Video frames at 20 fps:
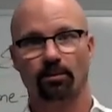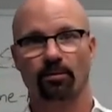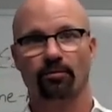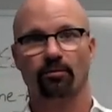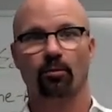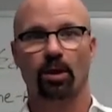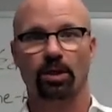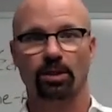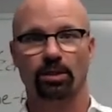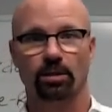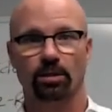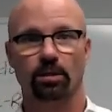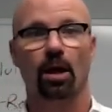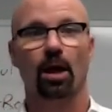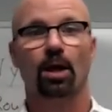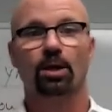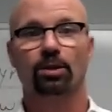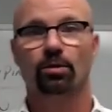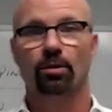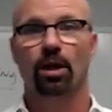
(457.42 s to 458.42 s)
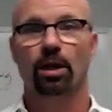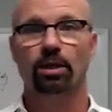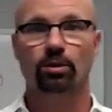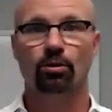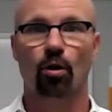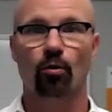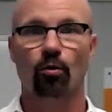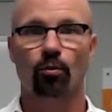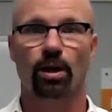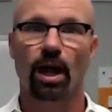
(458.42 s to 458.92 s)
of question. So that's
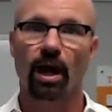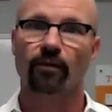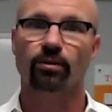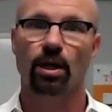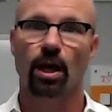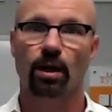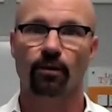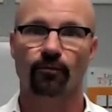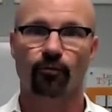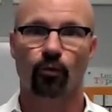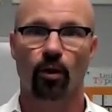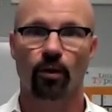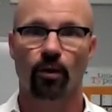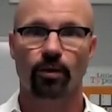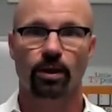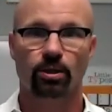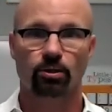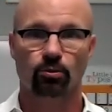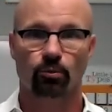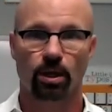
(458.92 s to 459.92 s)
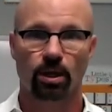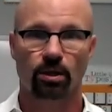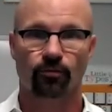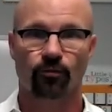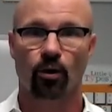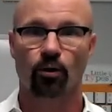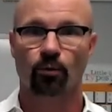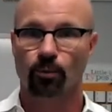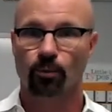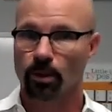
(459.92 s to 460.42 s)
all we have time for this week,
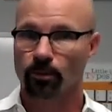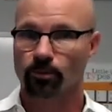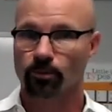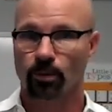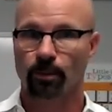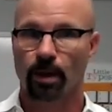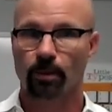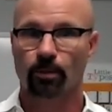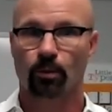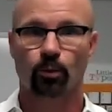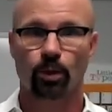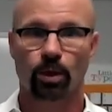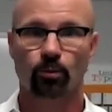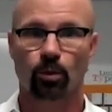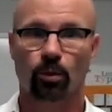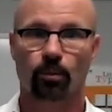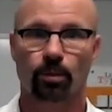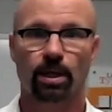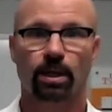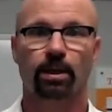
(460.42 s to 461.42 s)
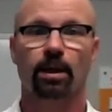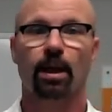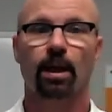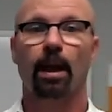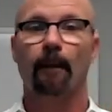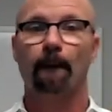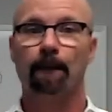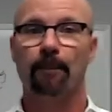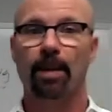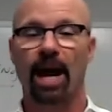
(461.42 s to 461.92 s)
folks. But remember, we will be
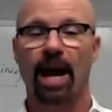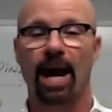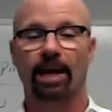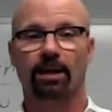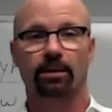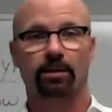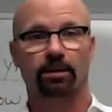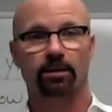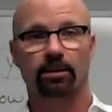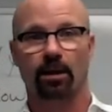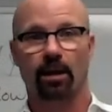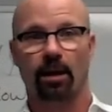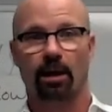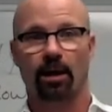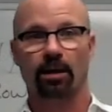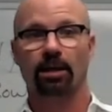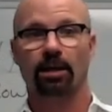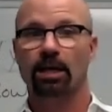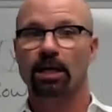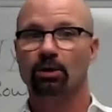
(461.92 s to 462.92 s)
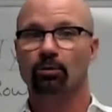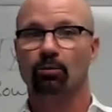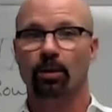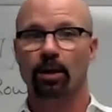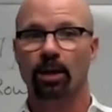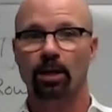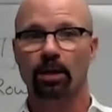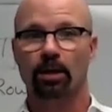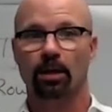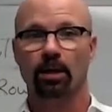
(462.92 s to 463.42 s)
back each
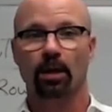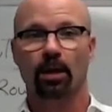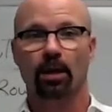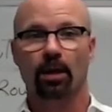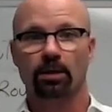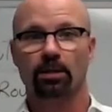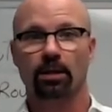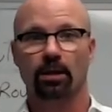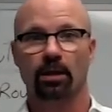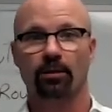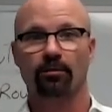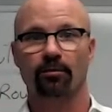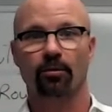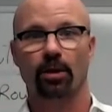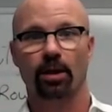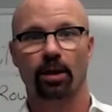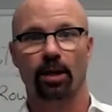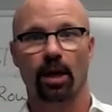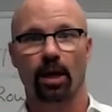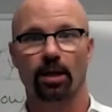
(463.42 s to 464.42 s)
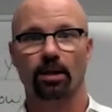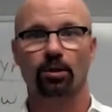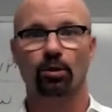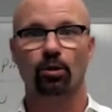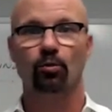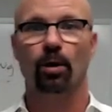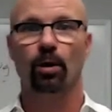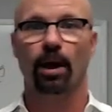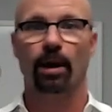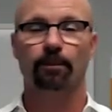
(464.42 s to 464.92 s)
week delivering a
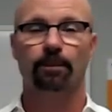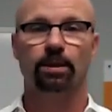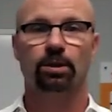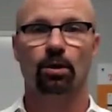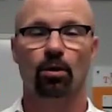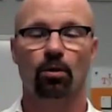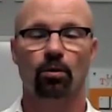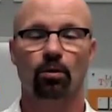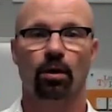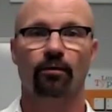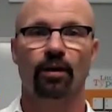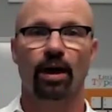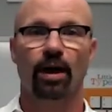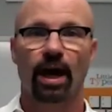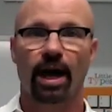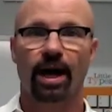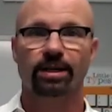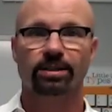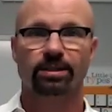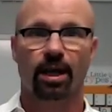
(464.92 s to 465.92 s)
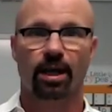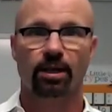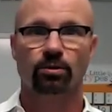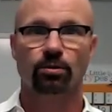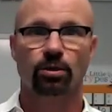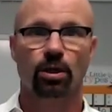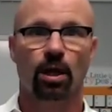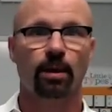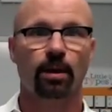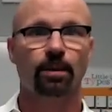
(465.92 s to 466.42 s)
new episode of Ask
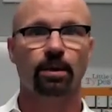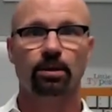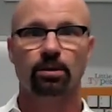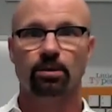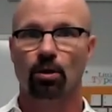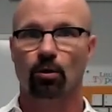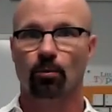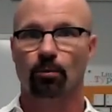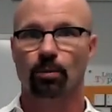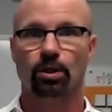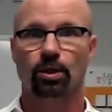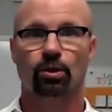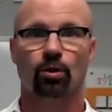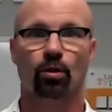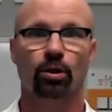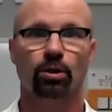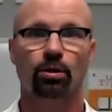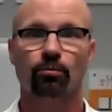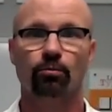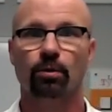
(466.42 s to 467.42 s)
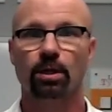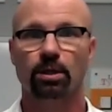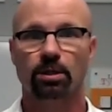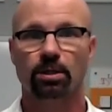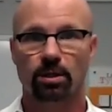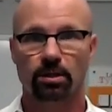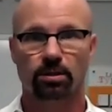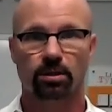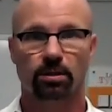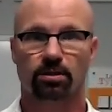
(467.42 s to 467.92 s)
EduTyping. So be sure to reach
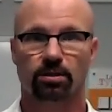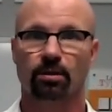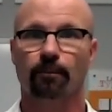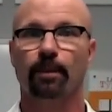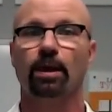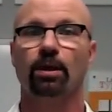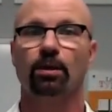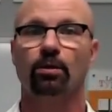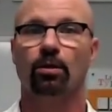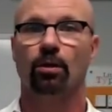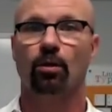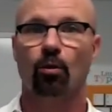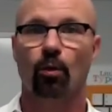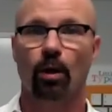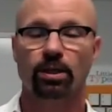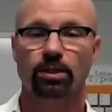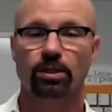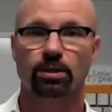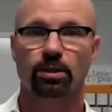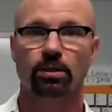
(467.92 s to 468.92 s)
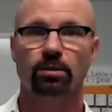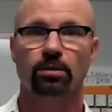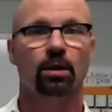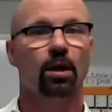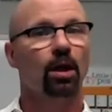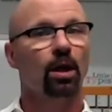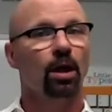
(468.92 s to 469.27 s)
us and submit your questions.